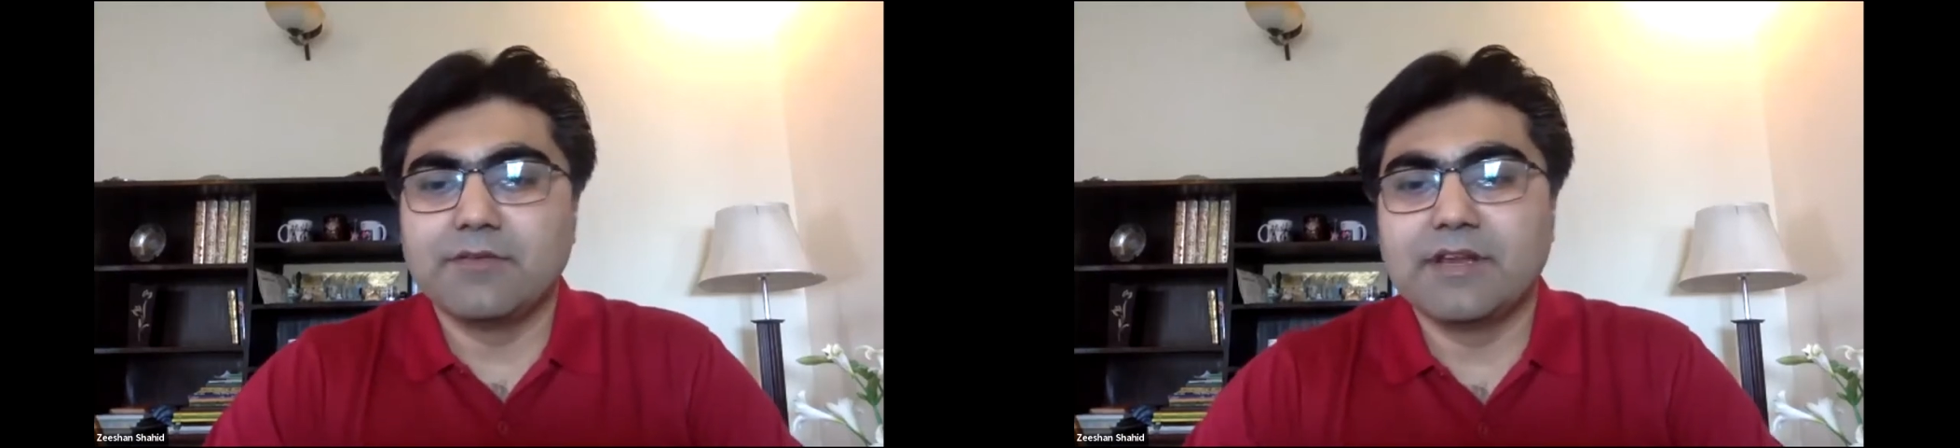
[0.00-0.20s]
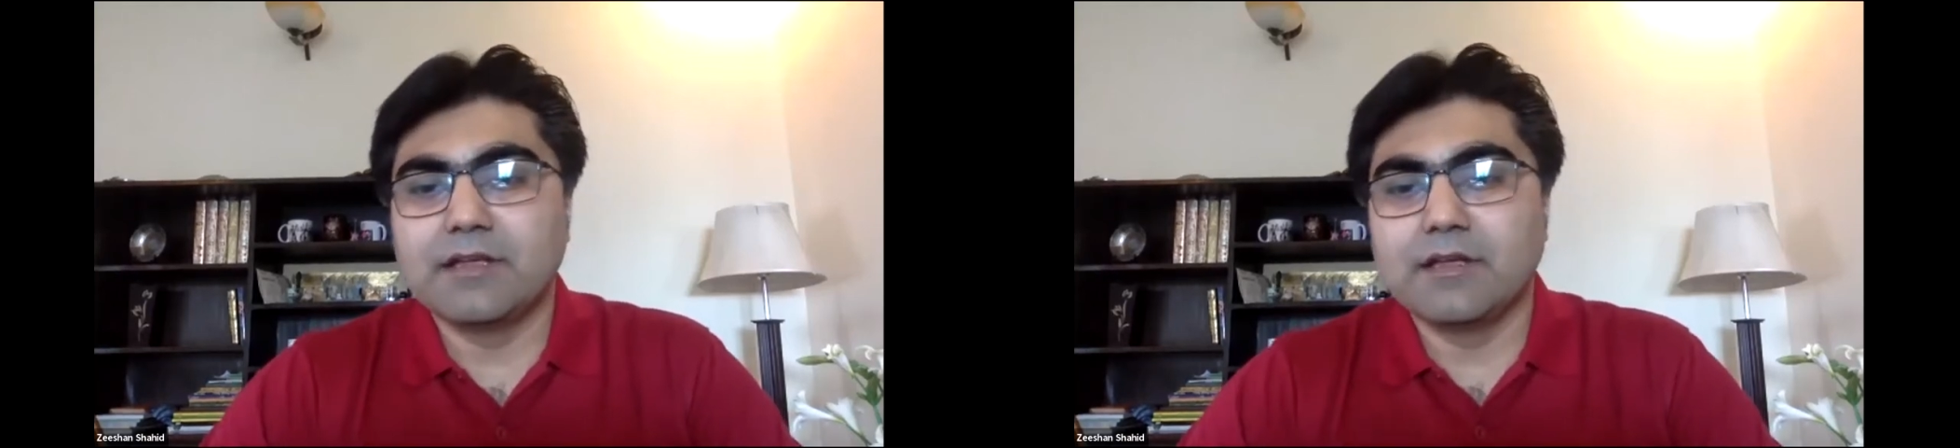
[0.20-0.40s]

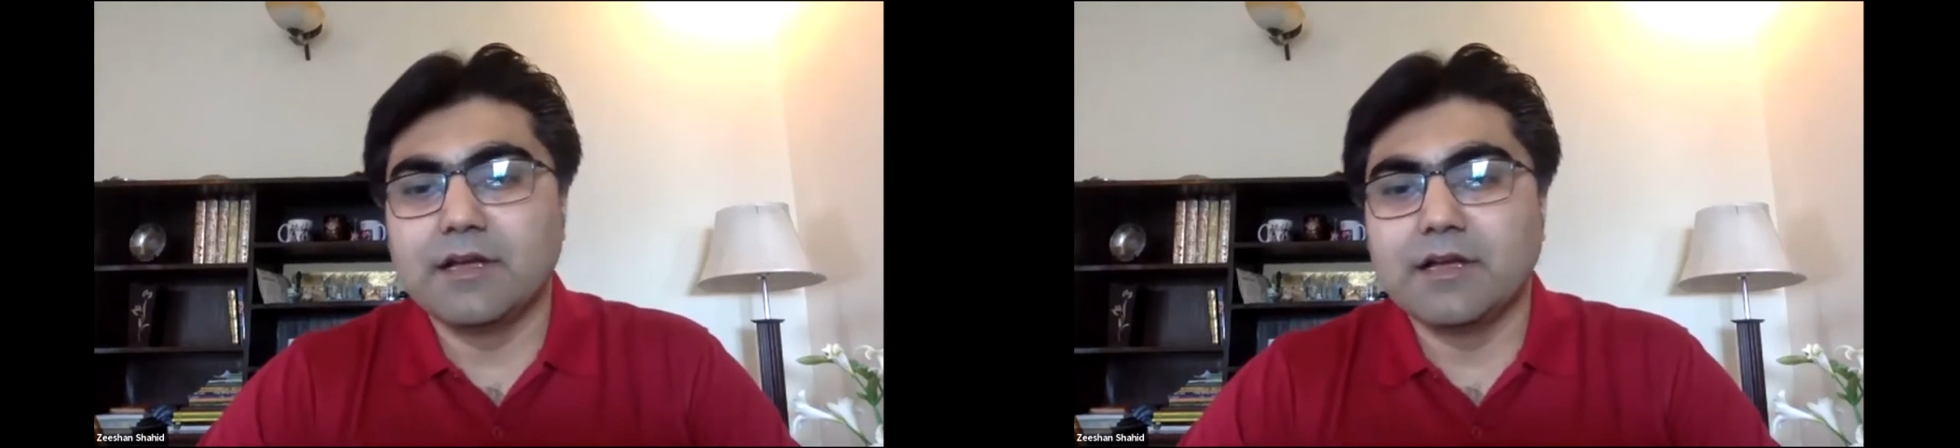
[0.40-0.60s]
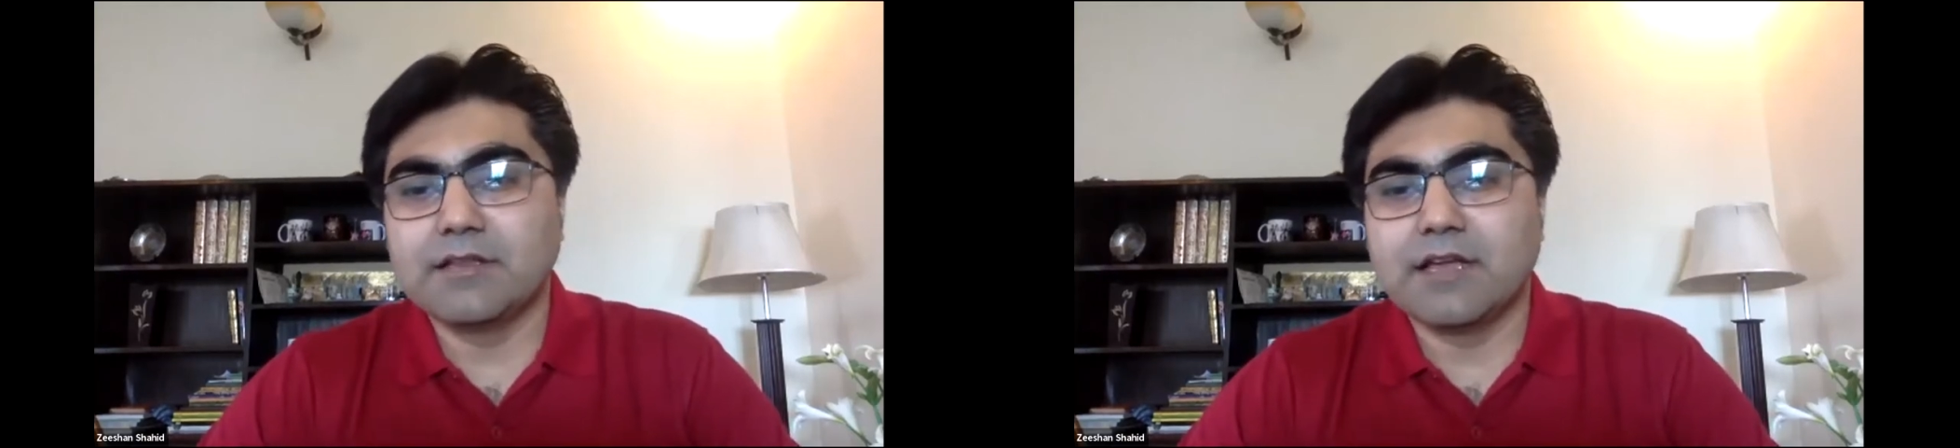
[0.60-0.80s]
very
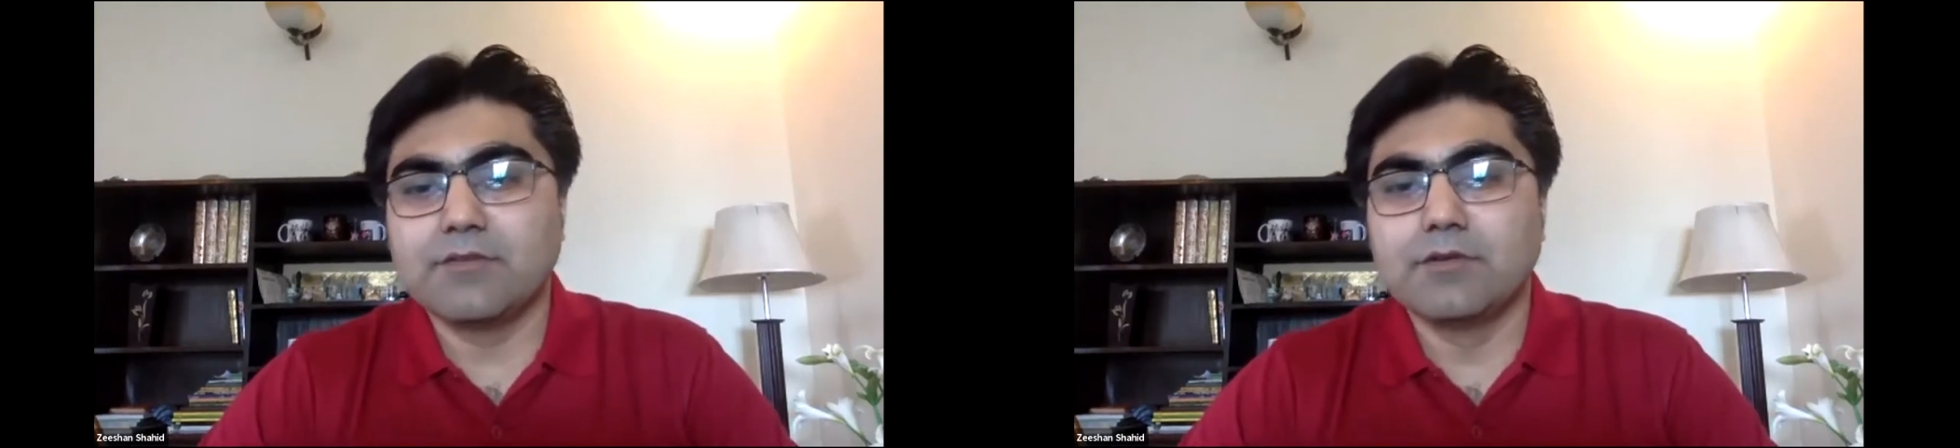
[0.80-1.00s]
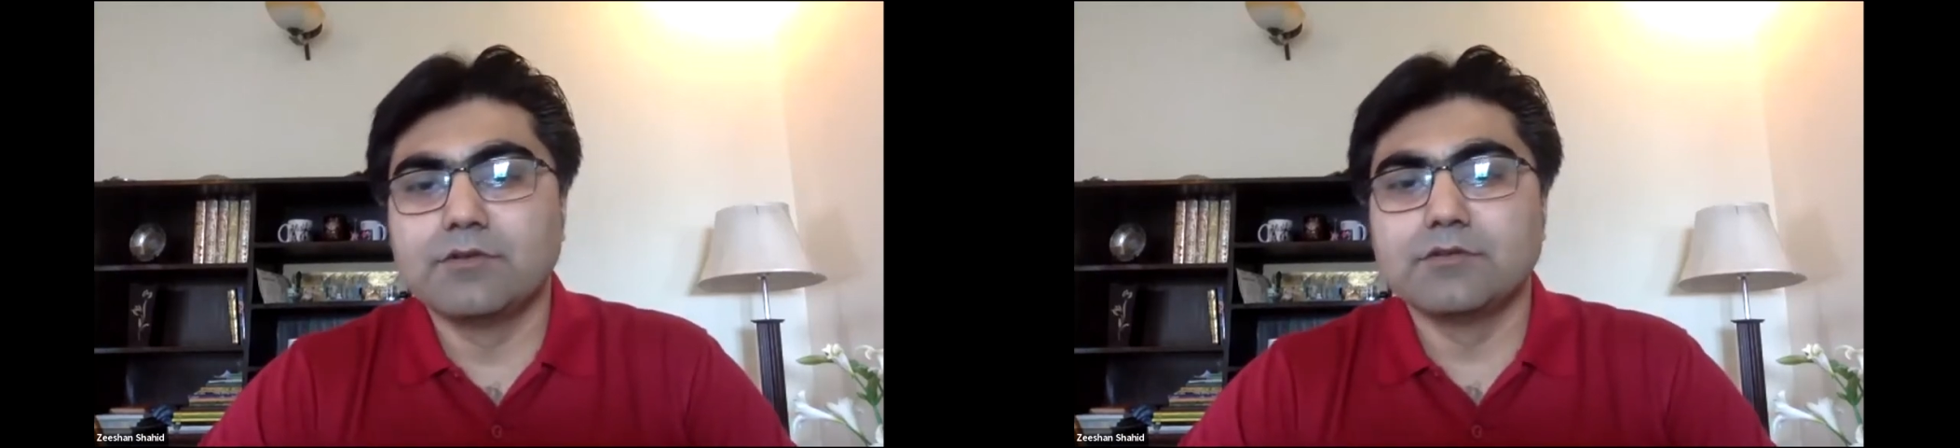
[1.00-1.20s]

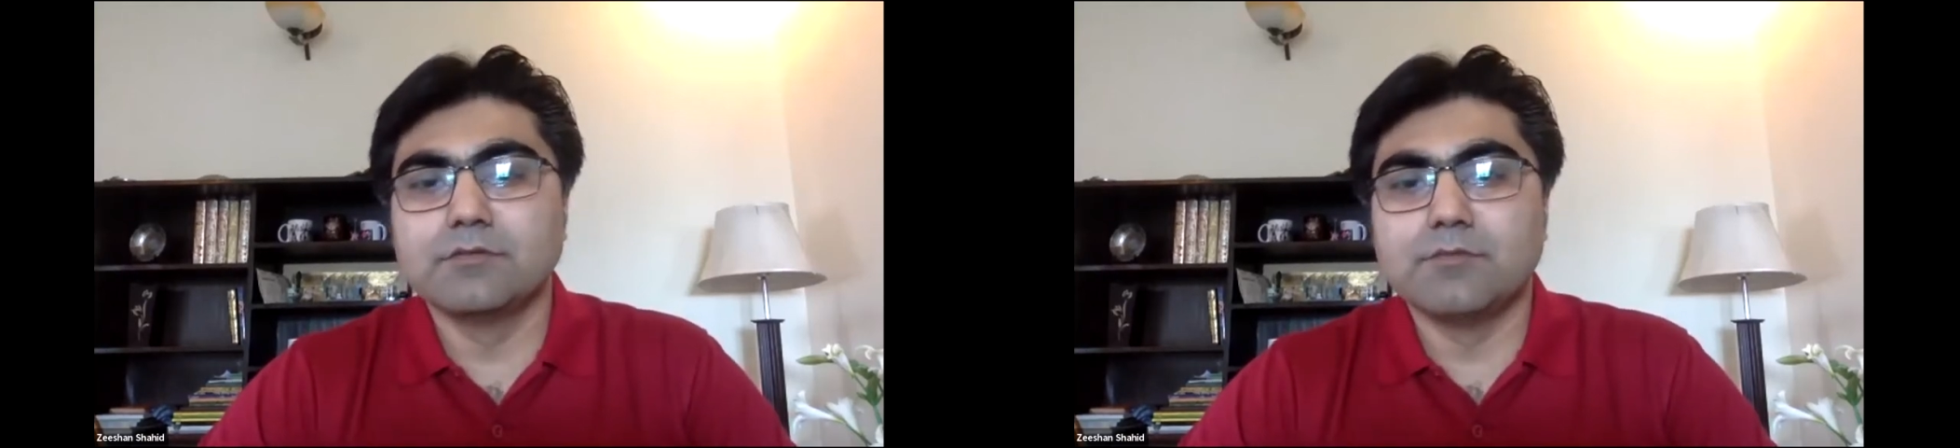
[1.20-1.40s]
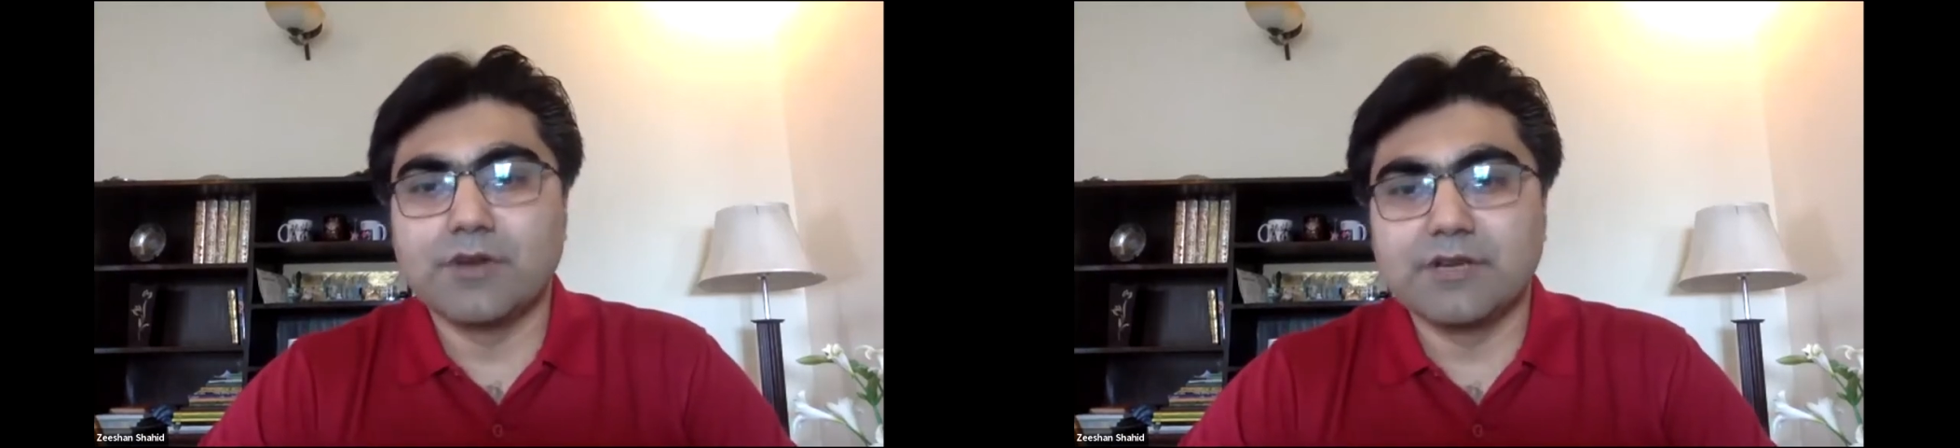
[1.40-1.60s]
thankful to
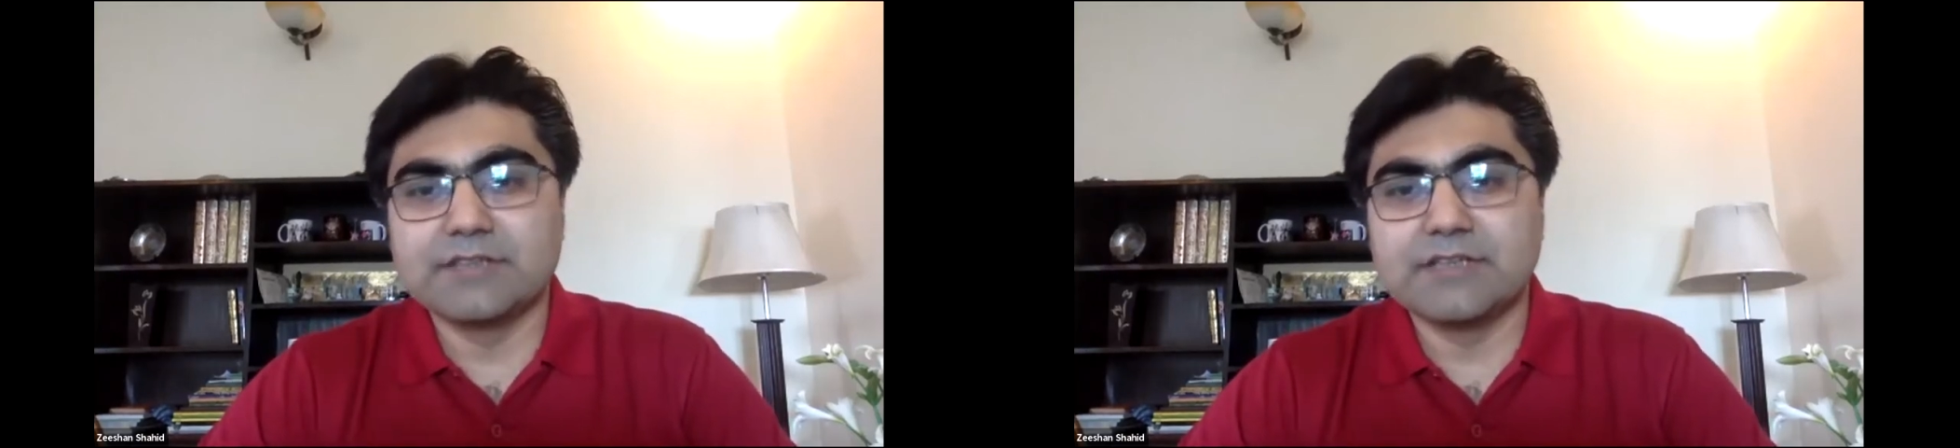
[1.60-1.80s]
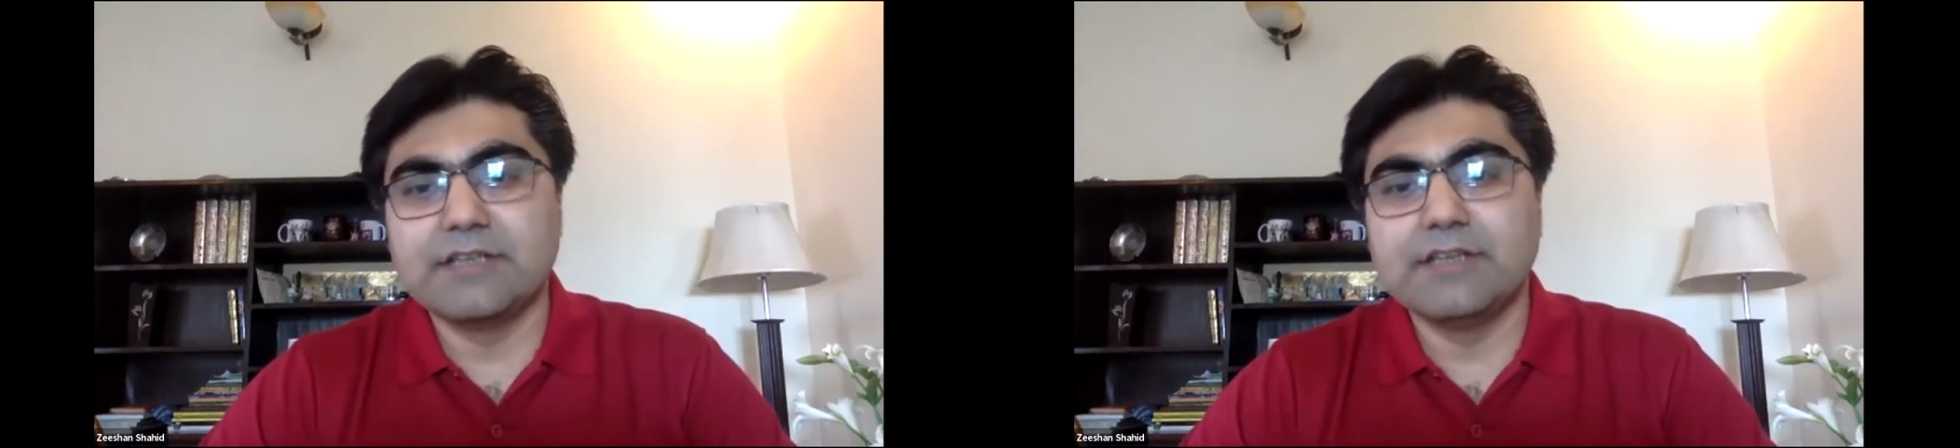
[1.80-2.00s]
Maureen
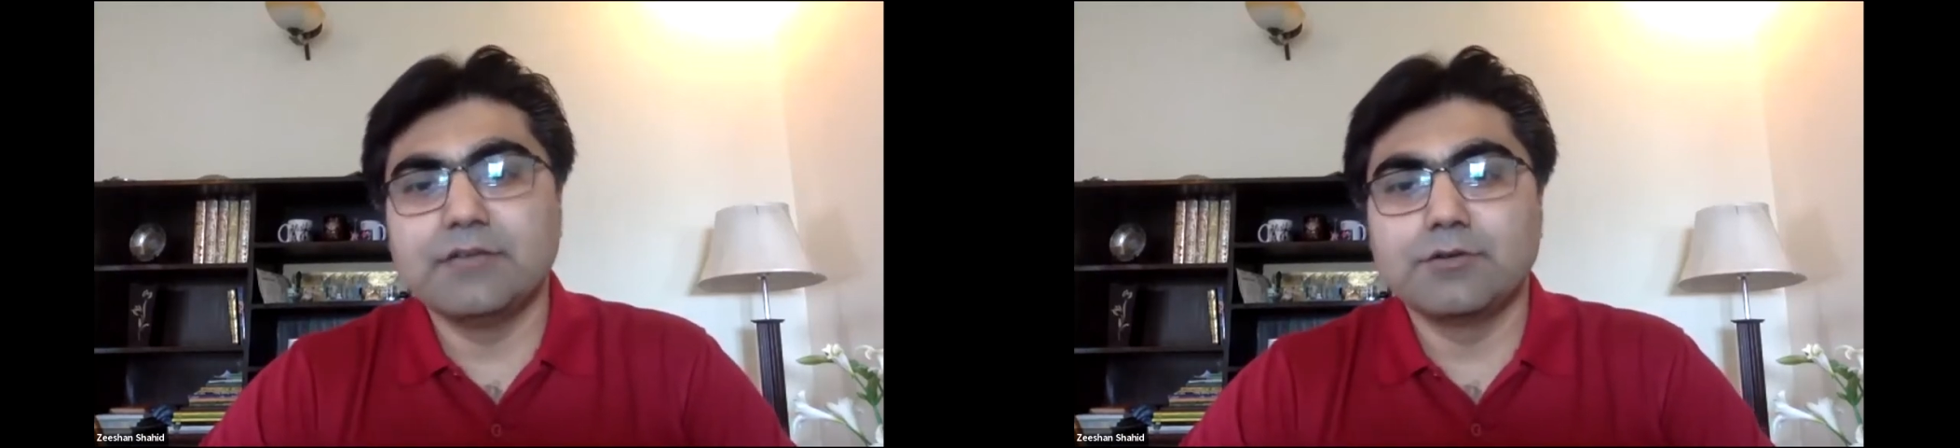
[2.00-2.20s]
Zaidi who